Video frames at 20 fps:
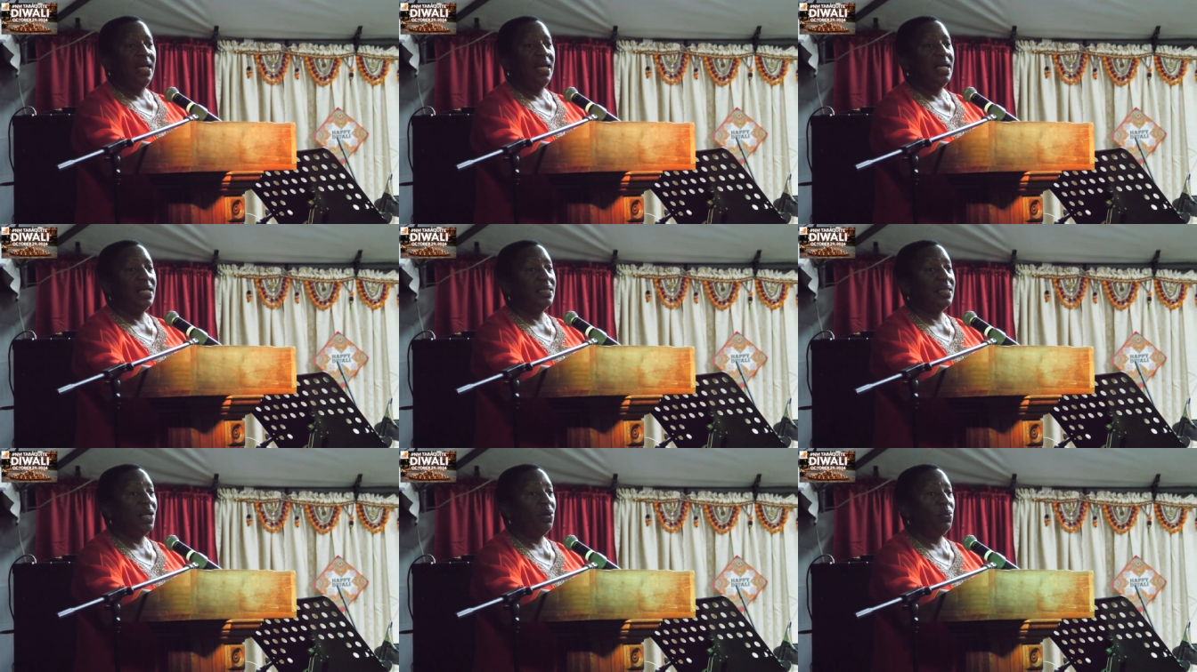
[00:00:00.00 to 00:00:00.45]

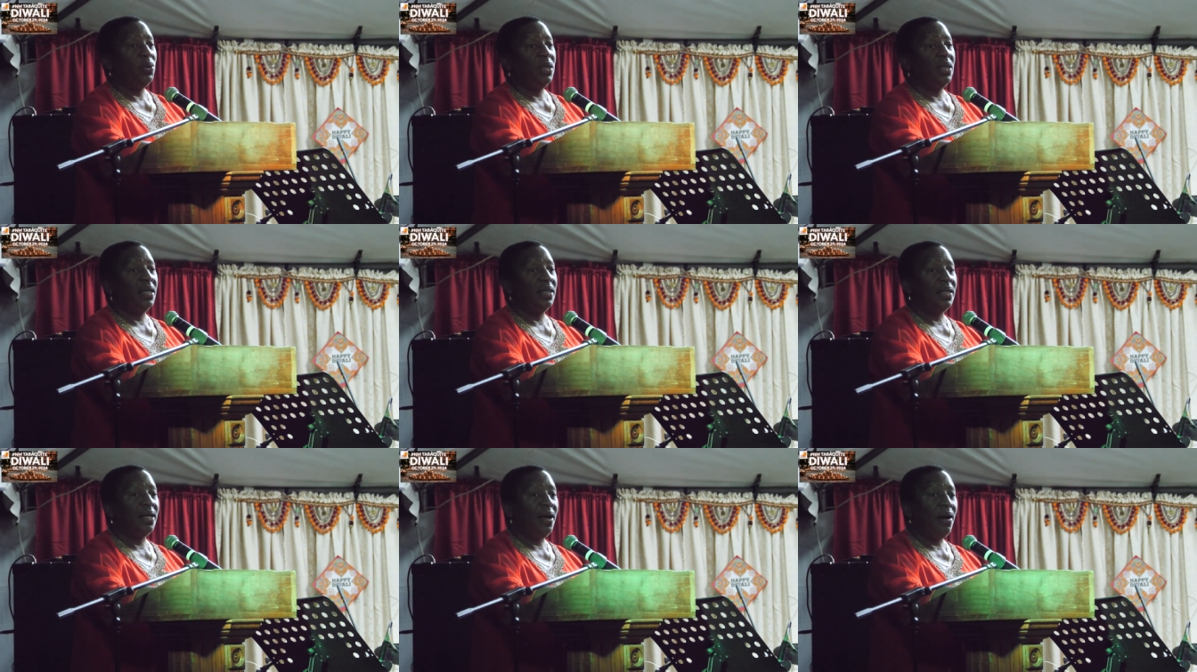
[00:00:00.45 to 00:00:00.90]
is that we
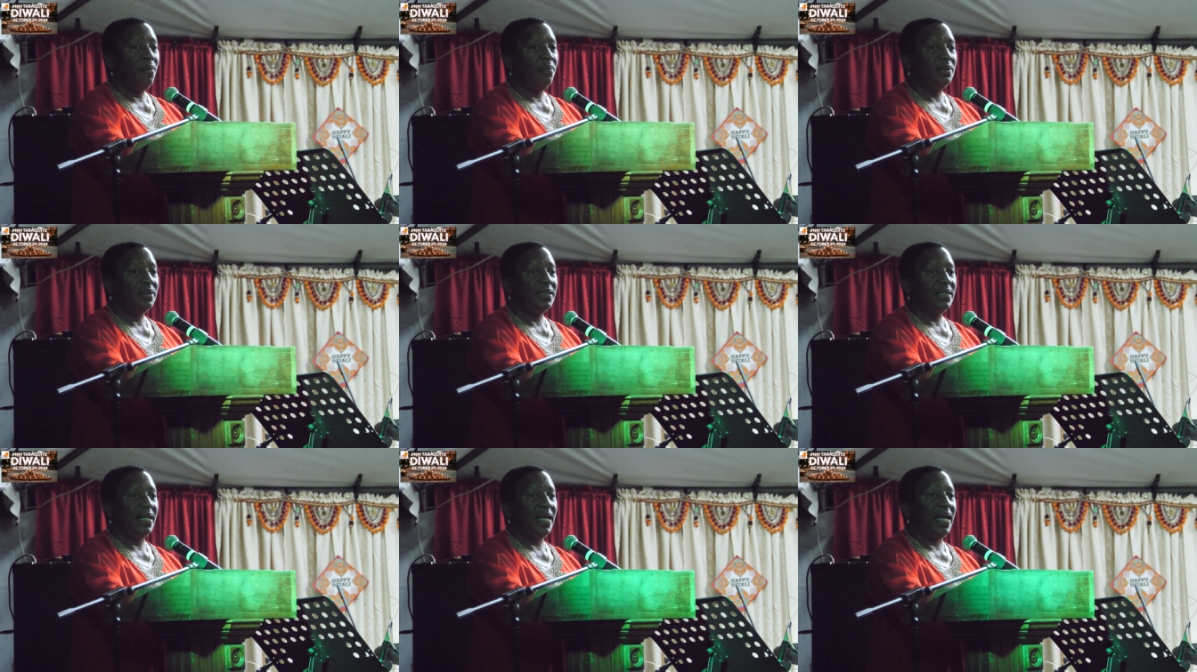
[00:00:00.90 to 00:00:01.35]
could
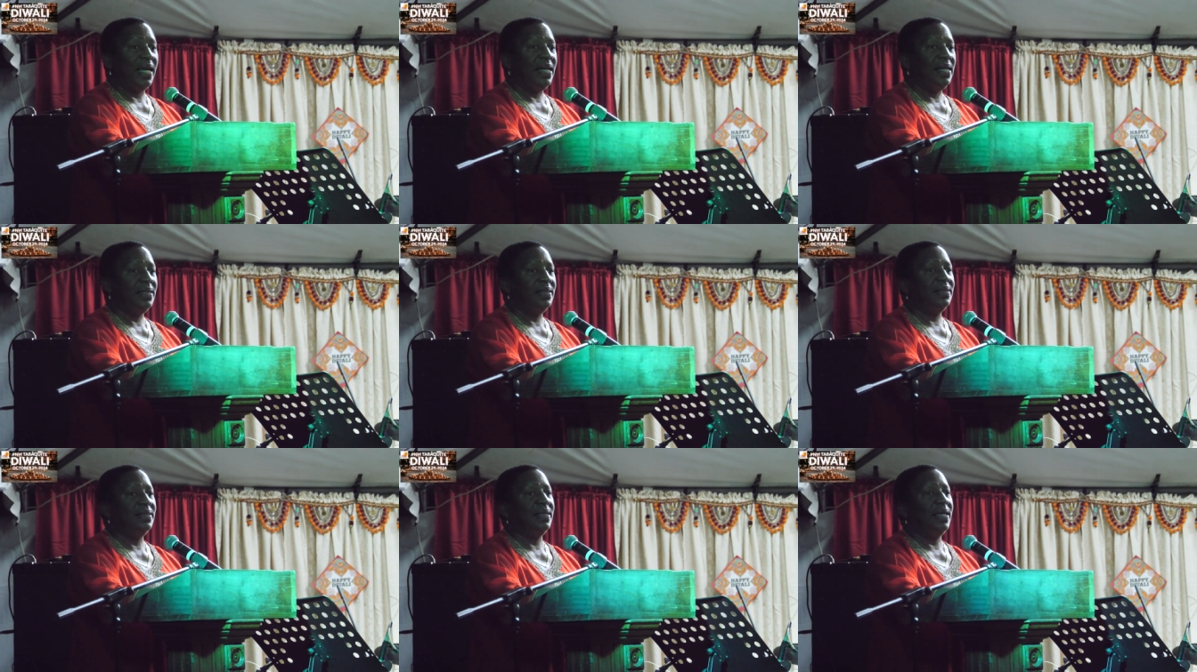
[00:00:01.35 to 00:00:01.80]
come
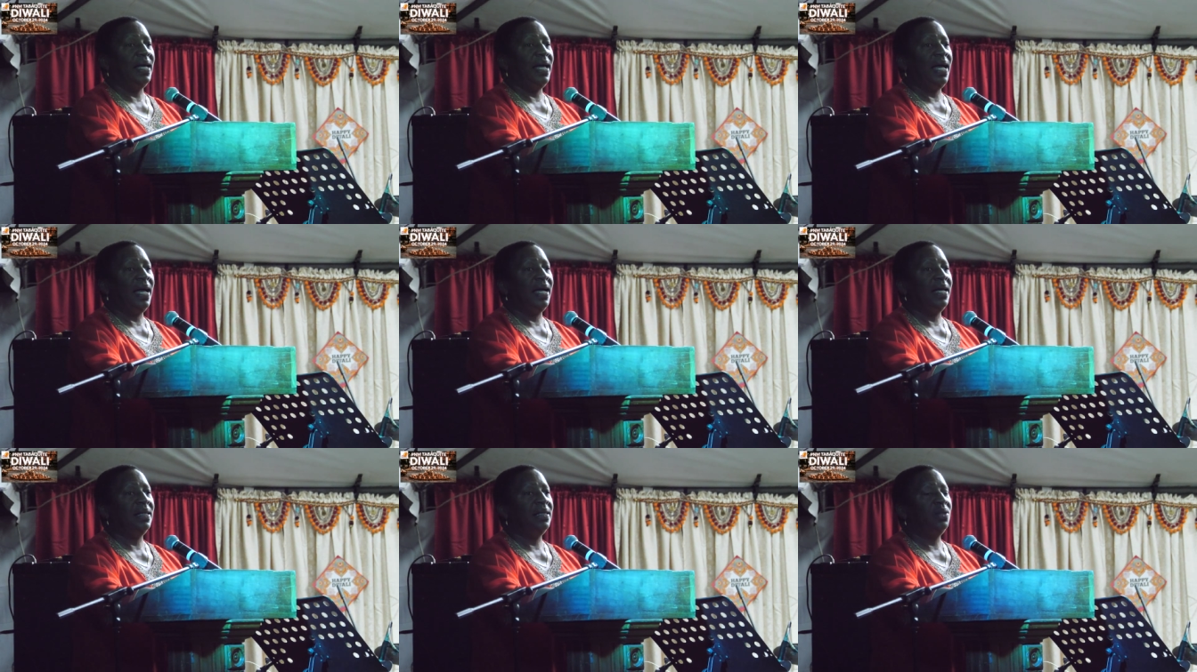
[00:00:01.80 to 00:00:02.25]
tonight
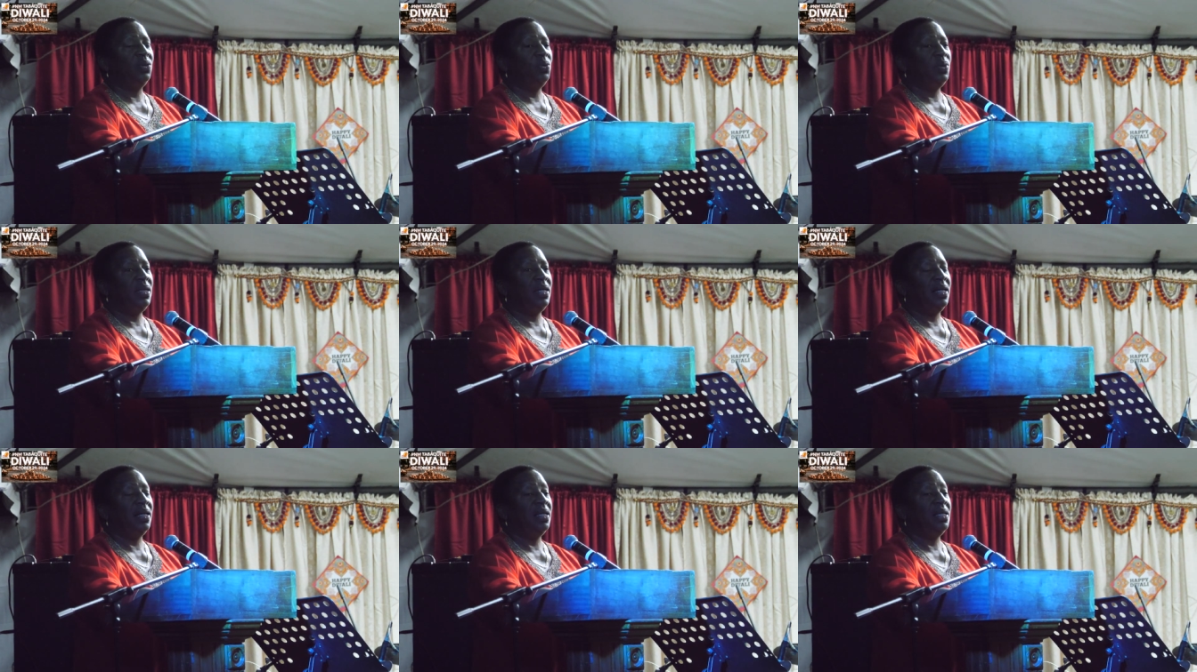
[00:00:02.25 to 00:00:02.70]
and
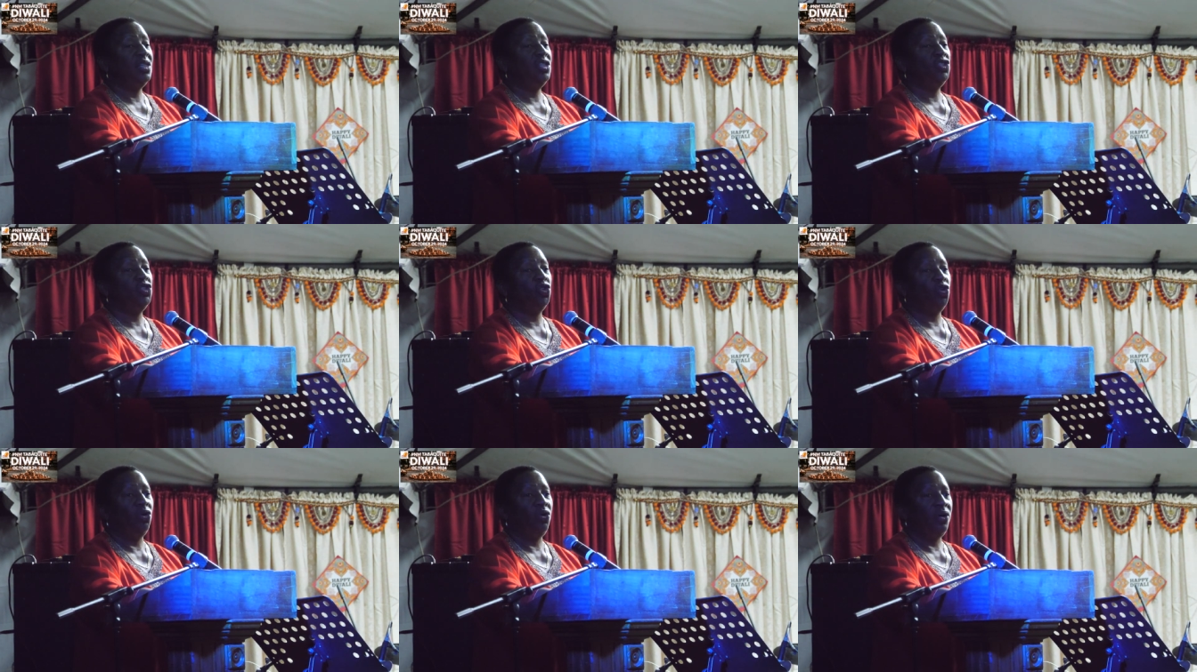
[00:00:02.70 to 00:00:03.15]
we could
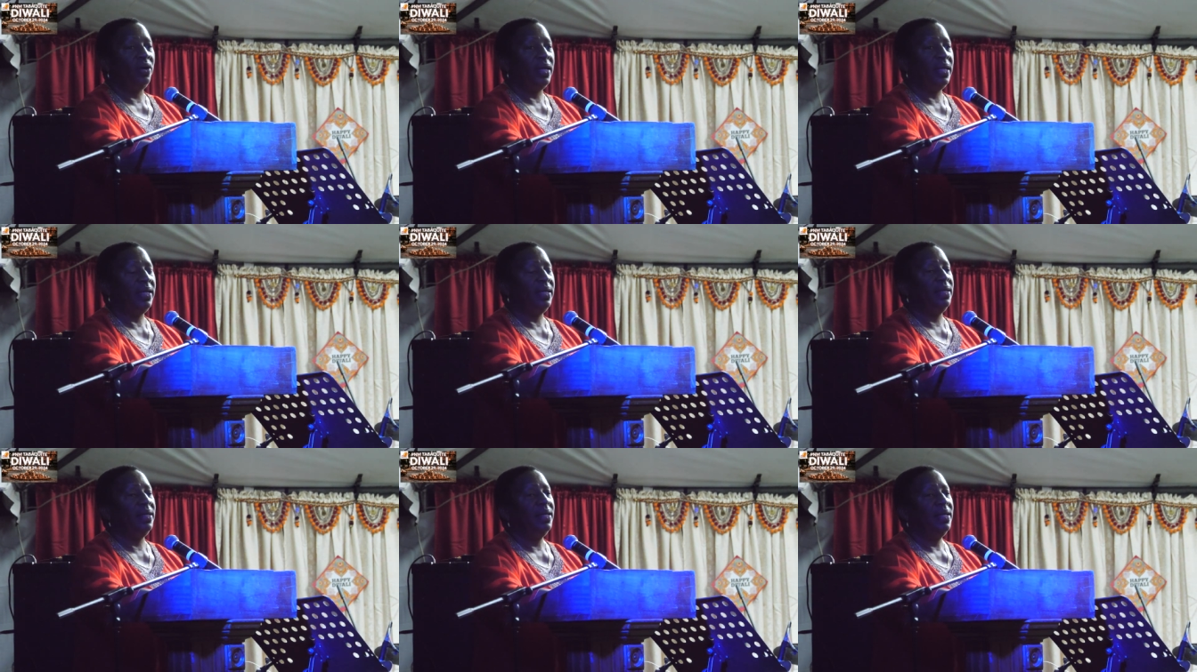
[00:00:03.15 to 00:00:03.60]

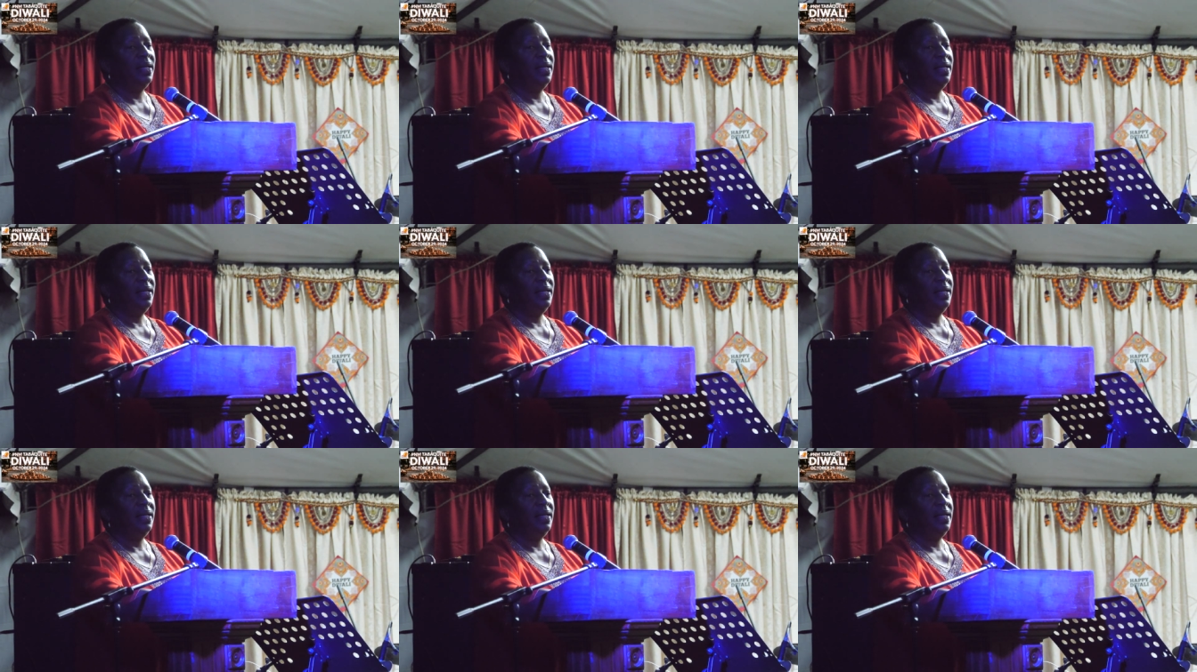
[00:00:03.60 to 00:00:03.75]
enjoy